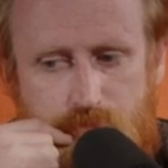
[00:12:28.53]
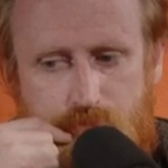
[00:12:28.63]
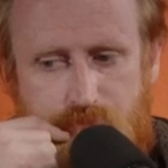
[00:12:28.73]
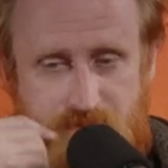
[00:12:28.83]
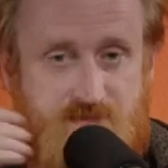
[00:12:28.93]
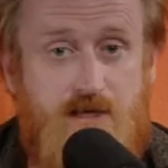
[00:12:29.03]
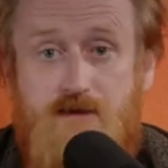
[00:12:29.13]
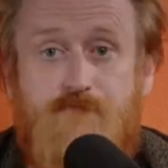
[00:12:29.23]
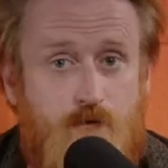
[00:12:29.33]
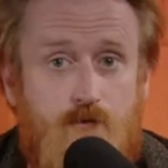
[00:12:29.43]

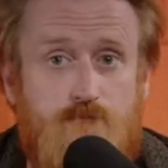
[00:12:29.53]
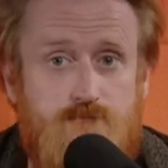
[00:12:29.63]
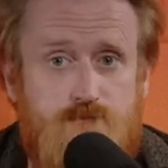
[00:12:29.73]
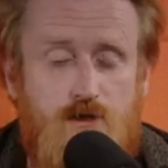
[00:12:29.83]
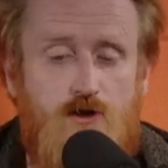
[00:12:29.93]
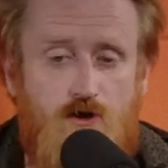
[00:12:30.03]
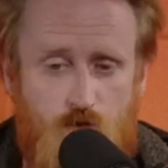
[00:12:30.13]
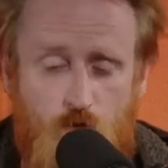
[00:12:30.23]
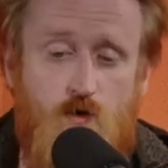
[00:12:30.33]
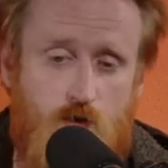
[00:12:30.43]
deceiver,
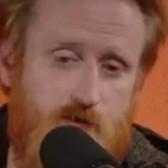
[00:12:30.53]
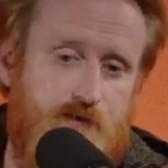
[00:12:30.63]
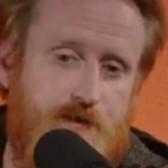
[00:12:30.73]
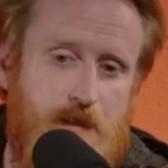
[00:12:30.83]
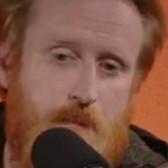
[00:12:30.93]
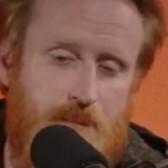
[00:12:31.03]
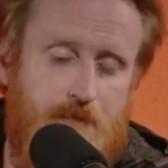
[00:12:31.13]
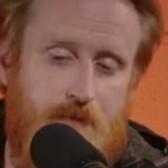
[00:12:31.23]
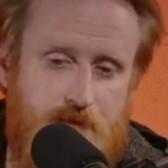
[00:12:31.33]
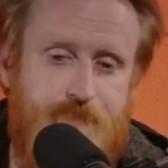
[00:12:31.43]
or
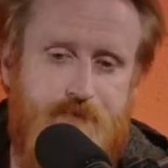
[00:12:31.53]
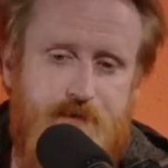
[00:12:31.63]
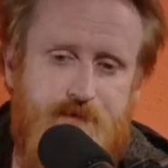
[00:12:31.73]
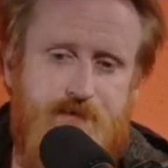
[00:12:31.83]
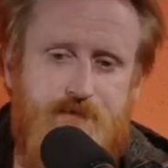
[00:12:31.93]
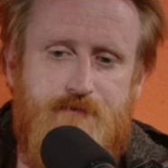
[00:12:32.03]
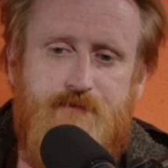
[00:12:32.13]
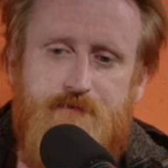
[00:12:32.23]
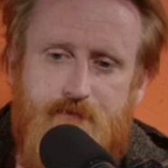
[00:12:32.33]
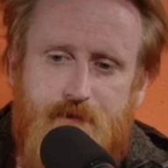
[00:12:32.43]
if he
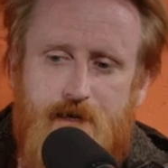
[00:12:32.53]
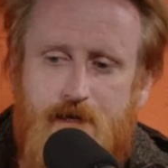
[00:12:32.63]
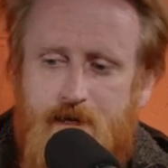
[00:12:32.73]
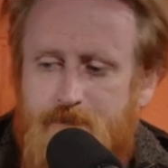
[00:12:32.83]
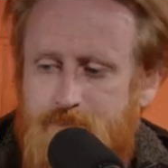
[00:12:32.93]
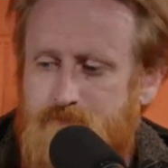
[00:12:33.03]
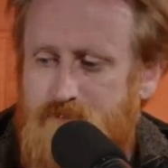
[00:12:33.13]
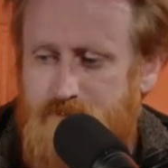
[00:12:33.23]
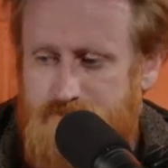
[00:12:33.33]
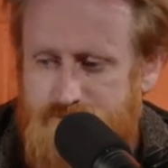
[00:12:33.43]
uh,
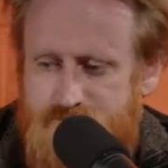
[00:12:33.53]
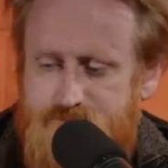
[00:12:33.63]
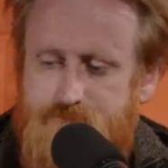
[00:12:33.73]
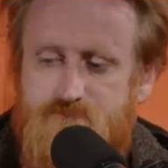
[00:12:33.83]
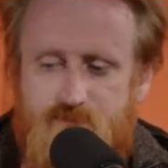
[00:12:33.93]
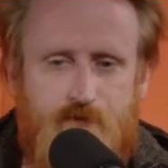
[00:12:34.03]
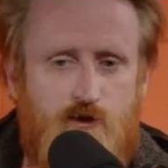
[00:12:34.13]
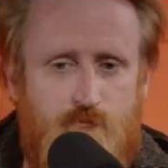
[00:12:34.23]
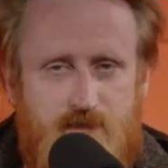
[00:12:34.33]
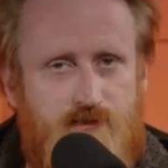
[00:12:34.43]
is
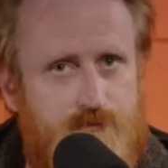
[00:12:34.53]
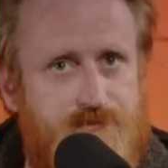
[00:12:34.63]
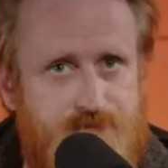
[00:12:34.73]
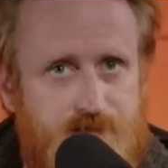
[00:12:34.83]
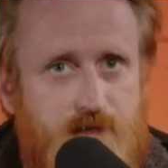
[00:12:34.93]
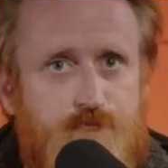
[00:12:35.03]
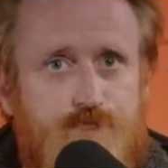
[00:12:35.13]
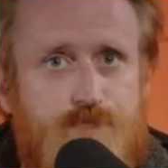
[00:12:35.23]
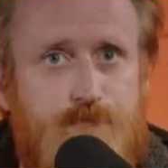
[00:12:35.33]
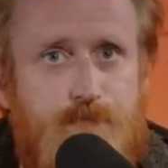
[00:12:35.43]
developmentally disabled.
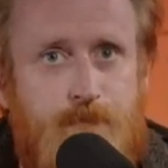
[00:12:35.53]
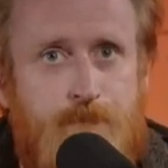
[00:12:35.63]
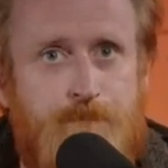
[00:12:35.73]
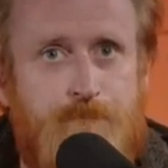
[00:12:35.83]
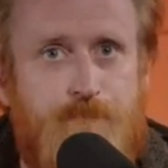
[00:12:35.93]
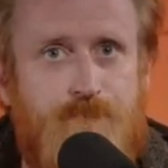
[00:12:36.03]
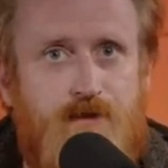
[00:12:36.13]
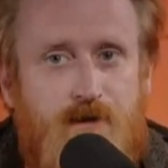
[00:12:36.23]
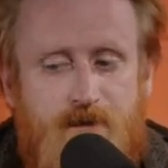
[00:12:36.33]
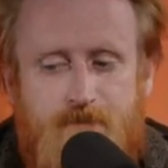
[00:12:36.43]

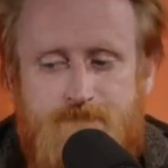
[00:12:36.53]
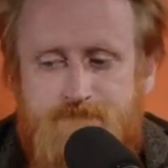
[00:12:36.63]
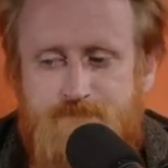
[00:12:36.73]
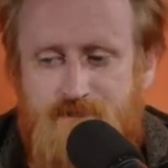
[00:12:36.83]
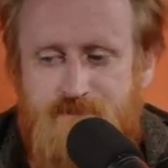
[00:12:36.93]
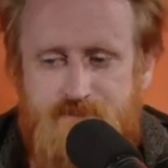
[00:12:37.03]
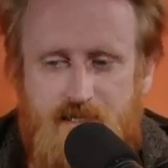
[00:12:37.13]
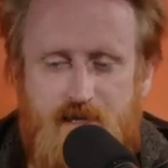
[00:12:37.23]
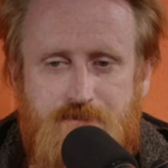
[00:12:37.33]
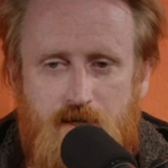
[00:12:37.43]
Um, because
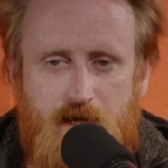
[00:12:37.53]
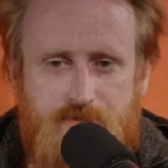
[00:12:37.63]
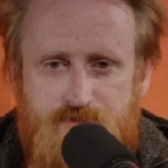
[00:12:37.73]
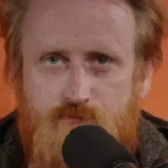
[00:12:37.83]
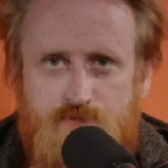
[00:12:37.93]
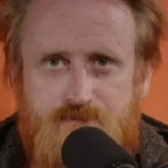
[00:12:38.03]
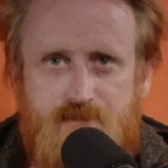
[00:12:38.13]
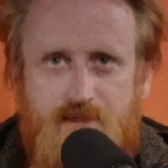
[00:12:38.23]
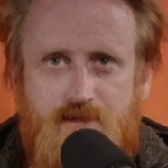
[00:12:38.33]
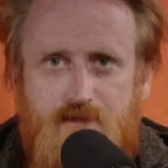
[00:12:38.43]
I, I don't
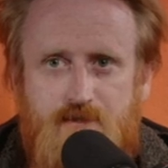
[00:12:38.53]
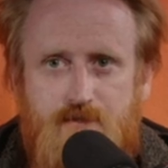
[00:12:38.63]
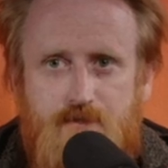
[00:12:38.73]
see